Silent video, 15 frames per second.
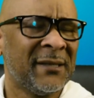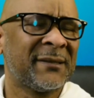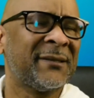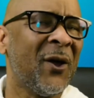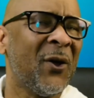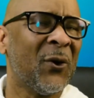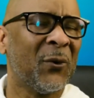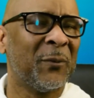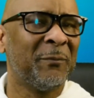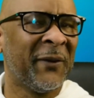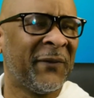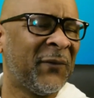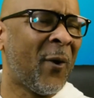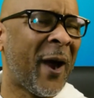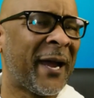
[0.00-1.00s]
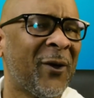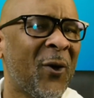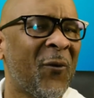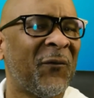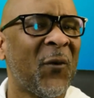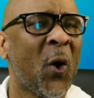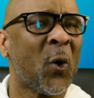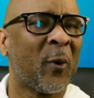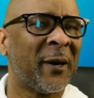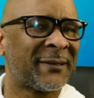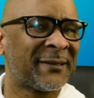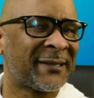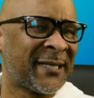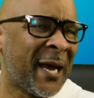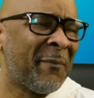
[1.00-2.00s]
So, before I go forward,
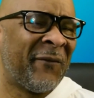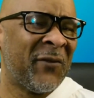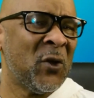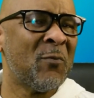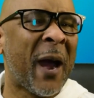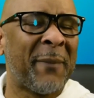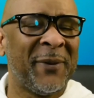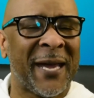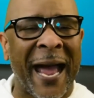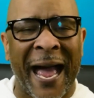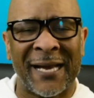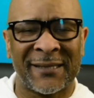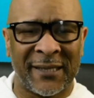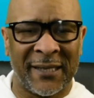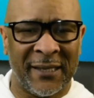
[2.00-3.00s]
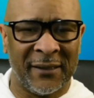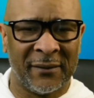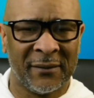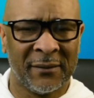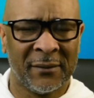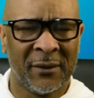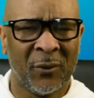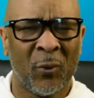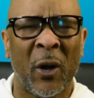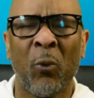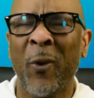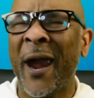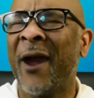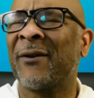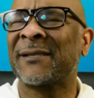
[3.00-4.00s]
some of you might be asking, well,
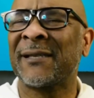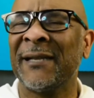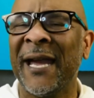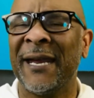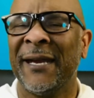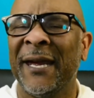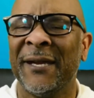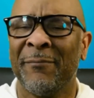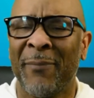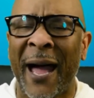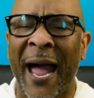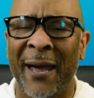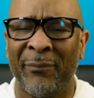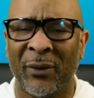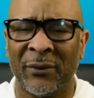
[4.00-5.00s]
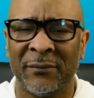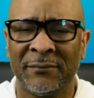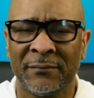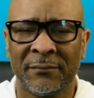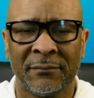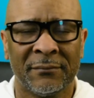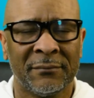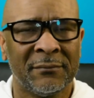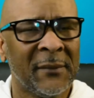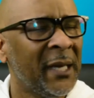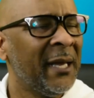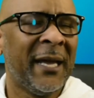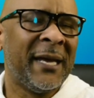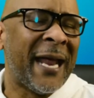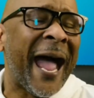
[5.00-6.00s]
where is Lent in the Bible?
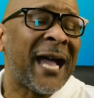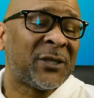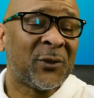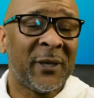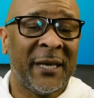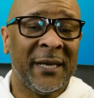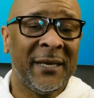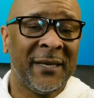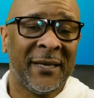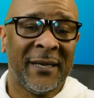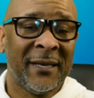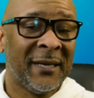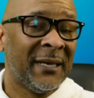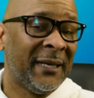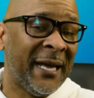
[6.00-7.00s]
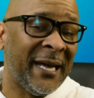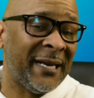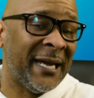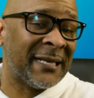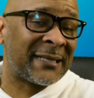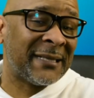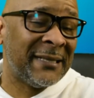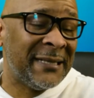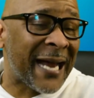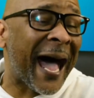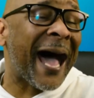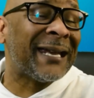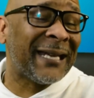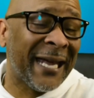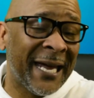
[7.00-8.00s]
And actually, Lent is
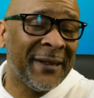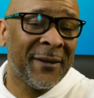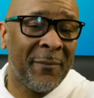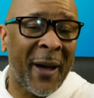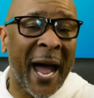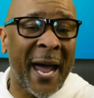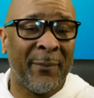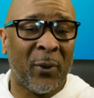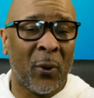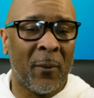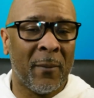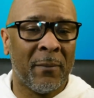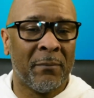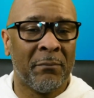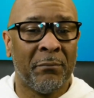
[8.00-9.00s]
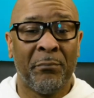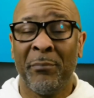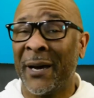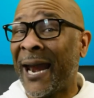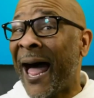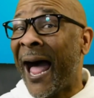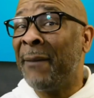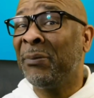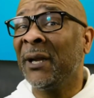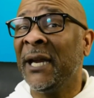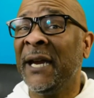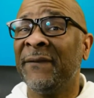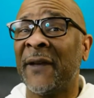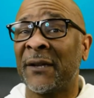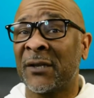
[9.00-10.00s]
not in the Bible, but I
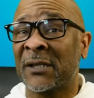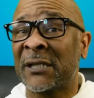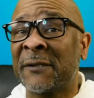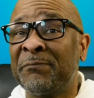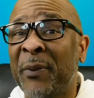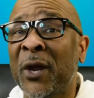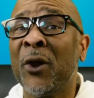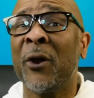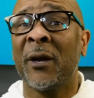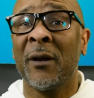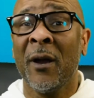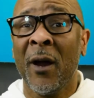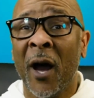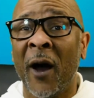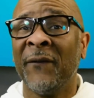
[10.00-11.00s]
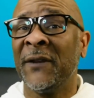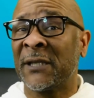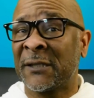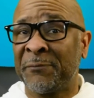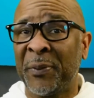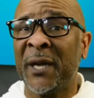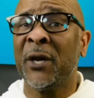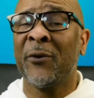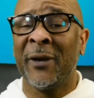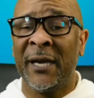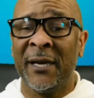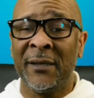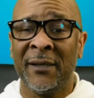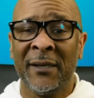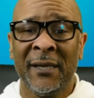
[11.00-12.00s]
believe that the spirit of this
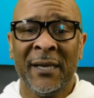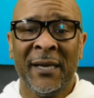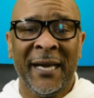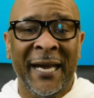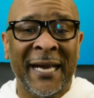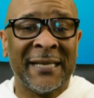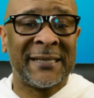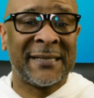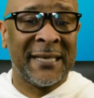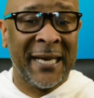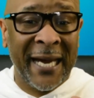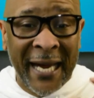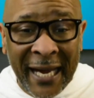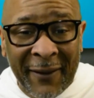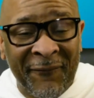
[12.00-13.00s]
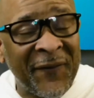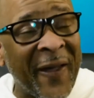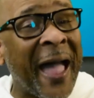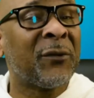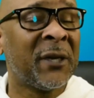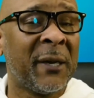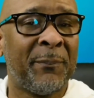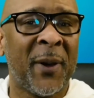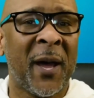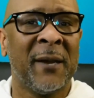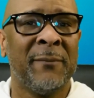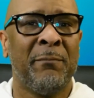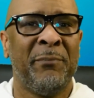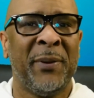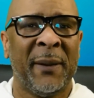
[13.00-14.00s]
period is founded
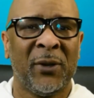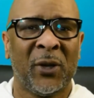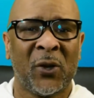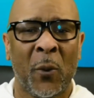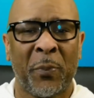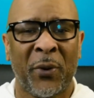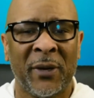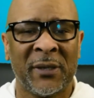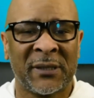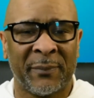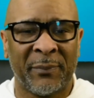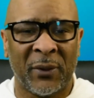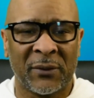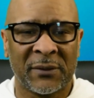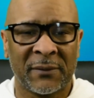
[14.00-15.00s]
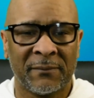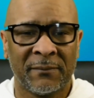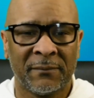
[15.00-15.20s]
upon biblical principles.